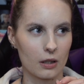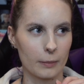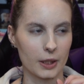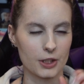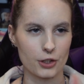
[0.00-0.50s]

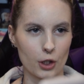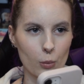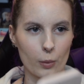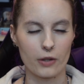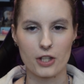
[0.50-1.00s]
because you know
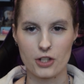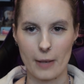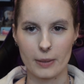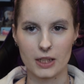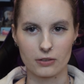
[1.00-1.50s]
with the
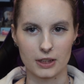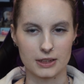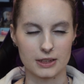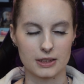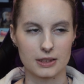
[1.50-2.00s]
Japanese
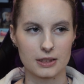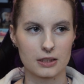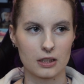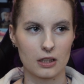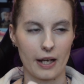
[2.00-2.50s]
releases
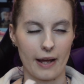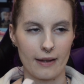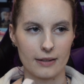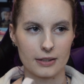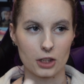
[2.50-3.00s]

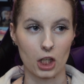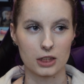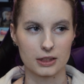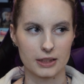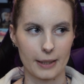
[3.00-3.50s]
and the
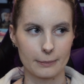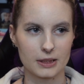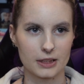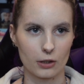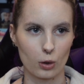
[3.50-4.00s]

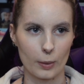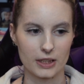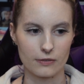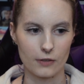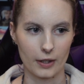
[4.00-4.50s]
concepts, they're
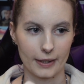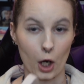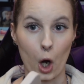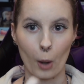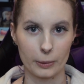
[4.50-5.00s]
always very like
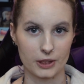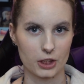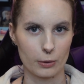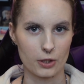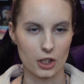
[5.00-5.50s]
opposite
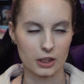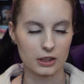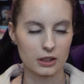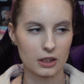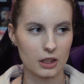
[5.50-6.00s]
to each
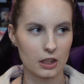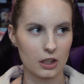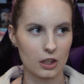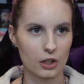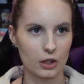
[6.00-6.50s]
other.
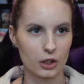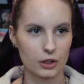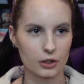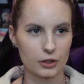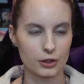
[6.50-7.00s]

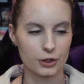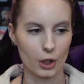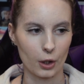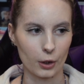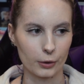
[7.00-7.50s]

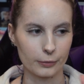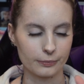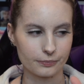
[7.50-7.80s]
So